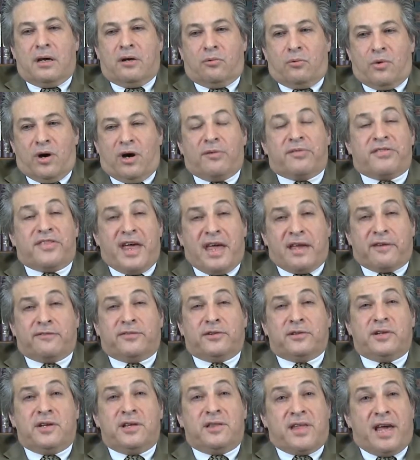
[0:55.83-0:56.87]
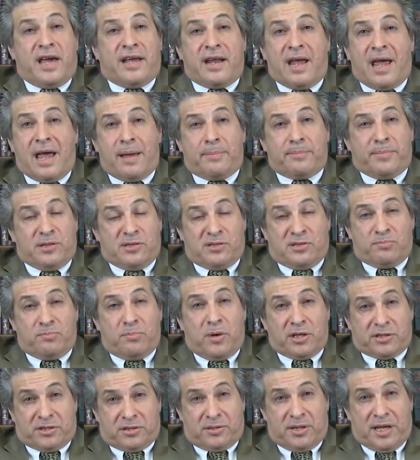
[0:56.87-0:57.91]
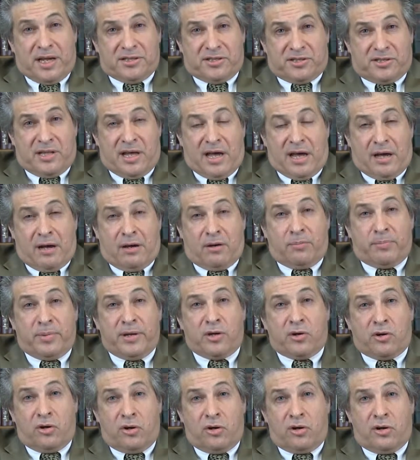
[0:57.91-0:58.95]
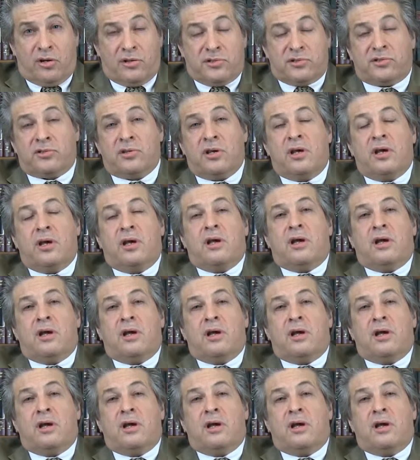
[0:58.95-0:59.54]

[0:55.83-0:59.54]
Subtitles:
Well, thankfully, that happens much less now because